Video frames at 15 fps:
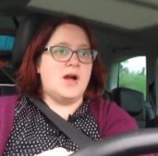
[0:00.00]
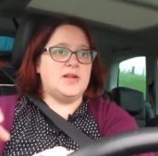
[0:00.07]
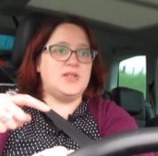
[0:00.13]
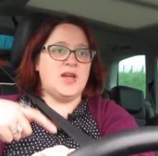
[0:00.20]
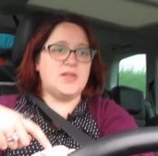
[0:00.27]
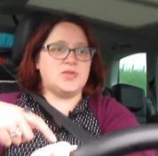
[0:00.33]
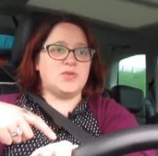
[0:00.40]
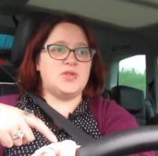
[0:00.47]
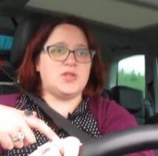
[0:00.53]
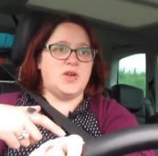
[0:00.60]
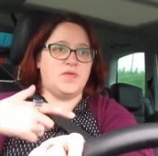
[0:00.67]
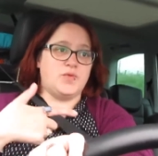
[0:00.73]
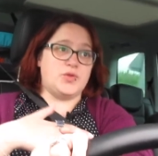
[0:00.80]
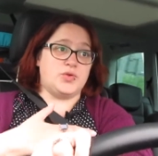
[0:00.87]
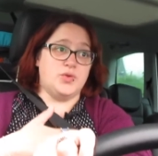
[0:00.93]
and Tesco
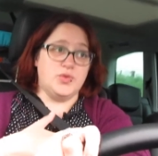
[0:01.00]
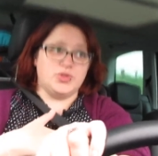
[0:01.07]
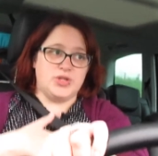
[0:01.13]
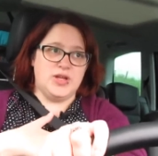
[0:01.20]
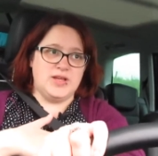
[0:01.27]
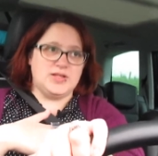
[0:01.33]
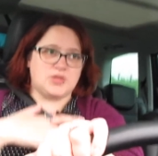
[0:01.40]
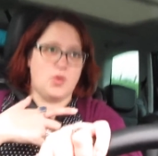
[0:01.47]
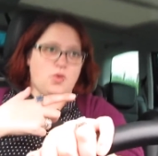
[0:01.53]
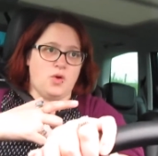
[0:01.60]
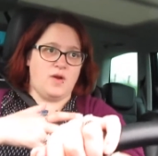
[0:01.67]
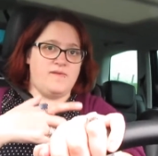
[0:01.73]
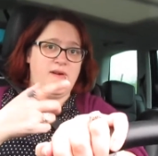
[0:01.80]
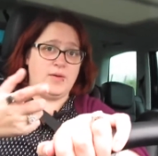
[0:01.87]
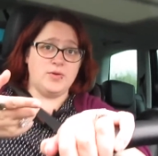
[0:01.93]
stuff was groceries
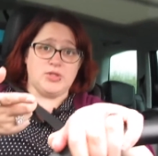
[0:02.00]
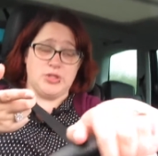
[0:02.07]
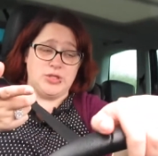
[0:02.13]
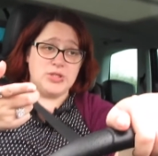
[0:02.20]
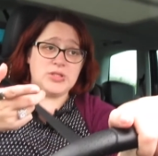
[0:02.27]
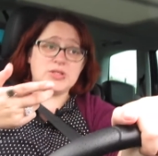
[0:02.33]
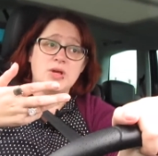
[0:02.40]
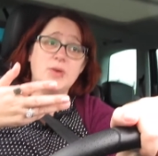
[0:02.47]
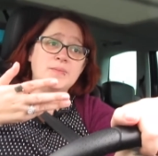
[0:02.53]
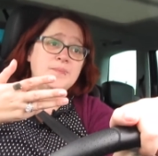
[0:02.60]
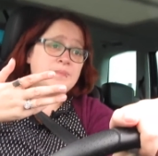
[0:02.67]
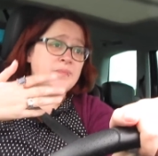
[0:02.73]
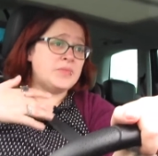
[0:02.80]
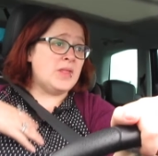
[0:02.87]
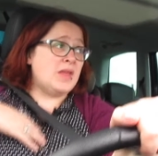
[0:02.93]
or vouchers, so
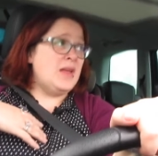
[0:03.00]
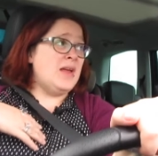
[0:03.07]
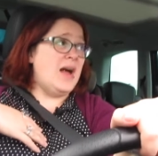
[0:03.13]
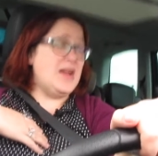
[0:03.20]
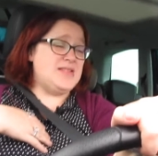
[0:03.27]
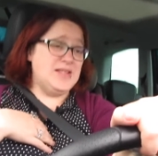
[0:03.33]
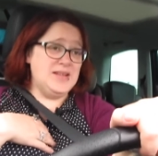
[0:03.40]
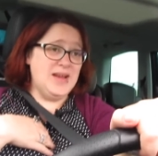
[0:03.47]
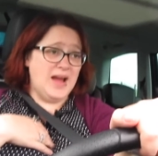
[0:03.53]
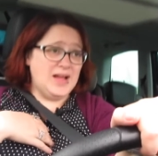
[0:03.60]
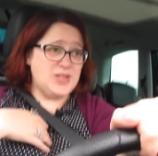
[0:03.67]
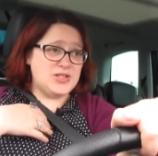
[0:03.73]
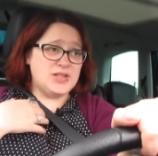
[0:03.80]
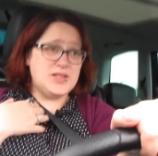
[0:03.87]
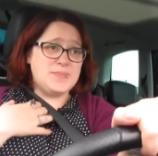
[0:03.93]
I didn't
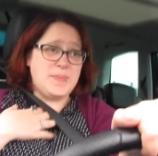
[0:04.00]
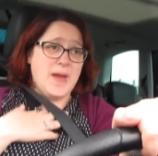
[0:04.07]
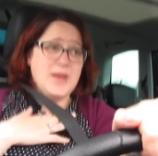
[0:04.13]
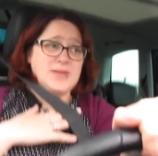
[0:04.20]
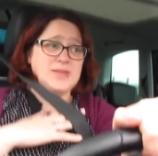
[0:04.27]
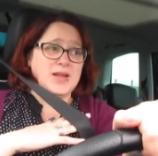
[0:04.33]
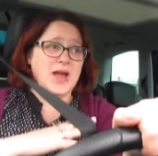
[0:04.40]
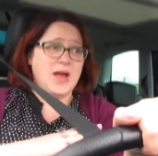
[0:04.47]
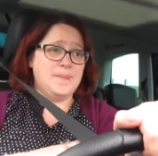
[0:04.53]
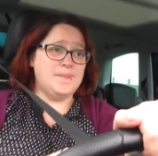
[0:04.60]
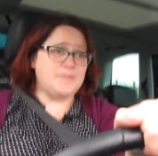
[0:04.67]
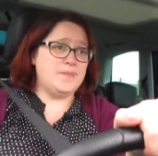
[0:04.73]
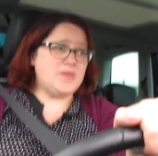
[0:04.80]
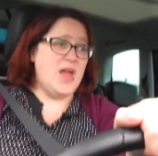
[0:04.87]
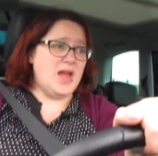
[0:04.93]
actually spend
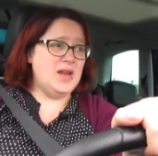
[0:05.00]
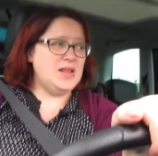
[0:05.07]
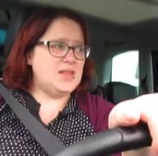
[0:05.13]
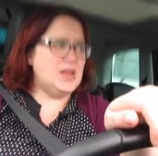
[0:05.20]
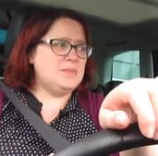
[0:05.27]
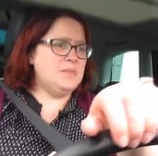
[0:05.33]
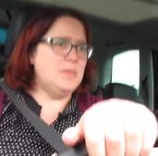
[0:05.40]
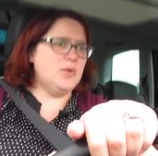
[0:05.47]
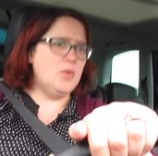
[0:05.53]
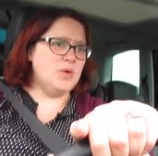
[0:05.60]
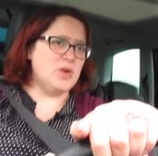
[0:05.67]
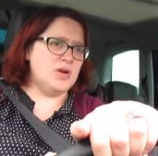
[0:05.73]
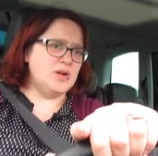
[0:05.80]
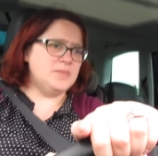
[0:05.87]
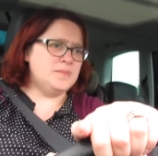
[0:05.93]
anything
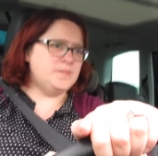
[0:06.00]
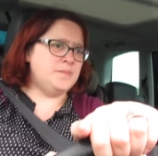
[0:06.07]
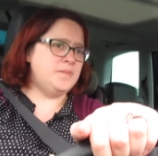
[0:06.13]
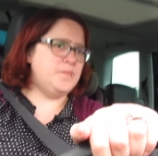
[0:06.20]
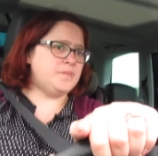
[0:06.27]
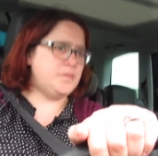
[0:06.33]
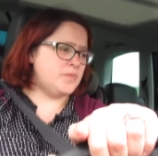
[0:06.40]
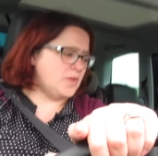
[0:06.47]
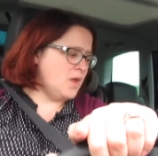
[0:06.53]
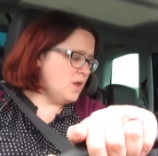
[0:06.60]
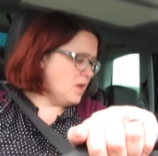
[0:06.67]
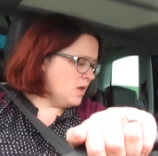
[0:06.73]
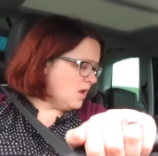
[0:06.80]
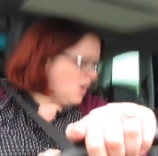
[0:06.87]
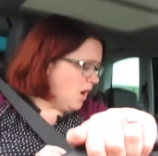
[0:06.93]
more.
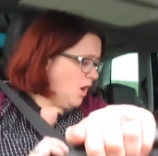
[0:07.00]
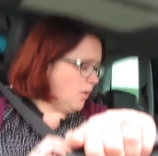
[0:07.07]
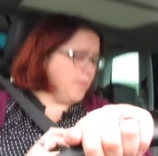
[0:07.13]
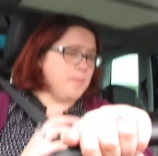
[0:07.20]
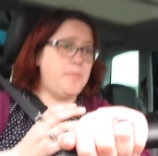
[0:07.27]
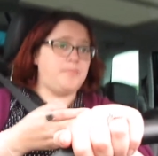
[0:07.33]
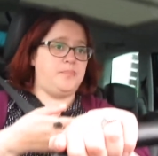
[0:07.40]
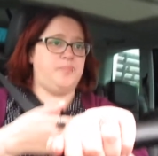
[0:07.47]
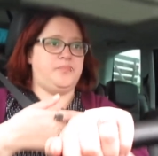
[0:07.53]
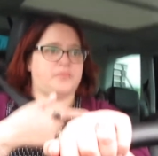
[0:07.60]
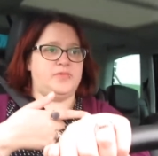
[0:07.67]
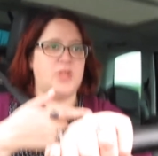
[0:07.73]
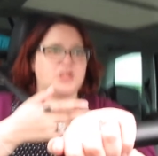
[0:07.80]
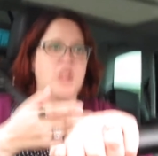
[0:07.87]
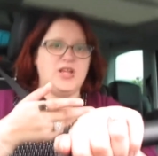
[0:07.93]
Oh,
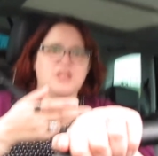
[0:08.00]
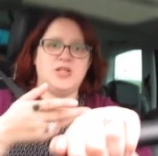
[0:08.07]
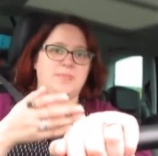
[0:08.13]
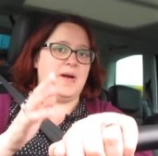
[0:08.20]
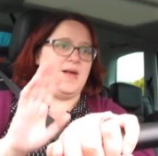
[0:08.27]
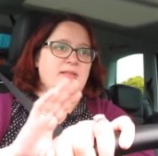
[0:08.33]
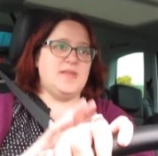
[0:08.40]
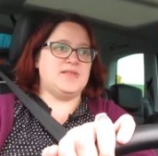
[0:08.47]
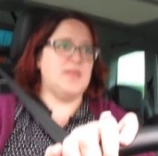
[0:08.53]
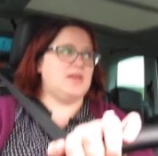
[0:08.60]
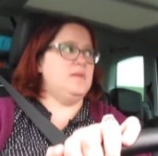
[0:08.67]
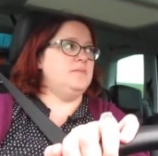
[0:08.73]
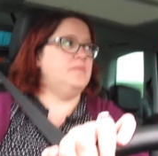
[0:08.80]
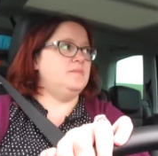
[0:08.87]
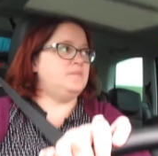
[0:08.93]
the changing mat, that's
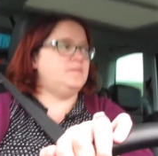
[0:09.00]
it.